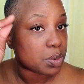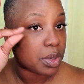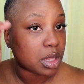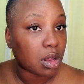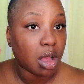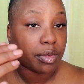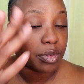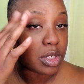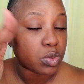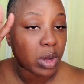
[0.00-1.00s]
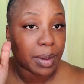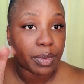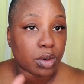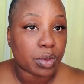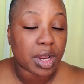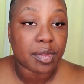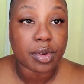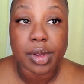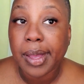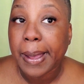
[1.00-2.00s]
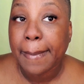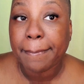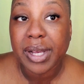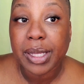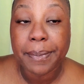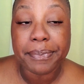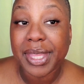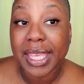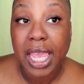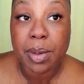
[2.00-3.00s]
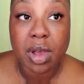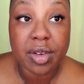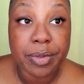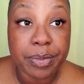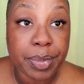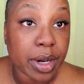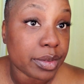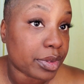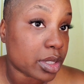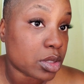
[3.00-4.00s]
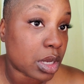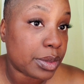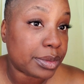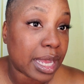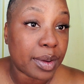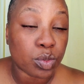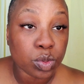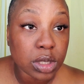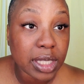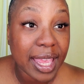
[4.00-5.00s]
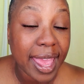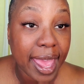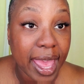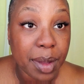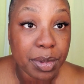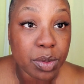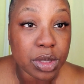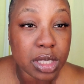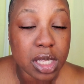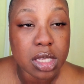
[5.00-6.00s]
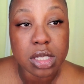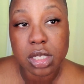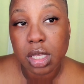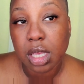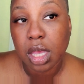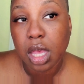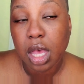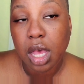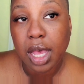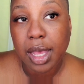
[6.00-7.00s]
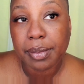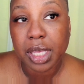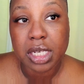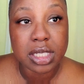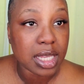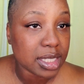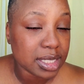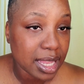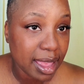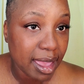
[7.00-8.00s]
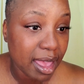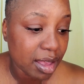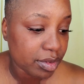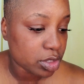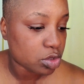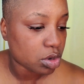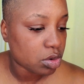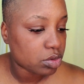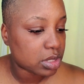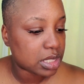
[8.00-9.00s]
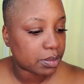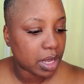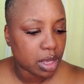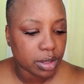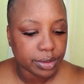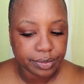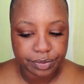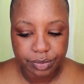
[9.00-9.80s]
peel it off and just wipe it or whatever. But it came off perfect. So I'm really happy with this. It does not have a strong smell.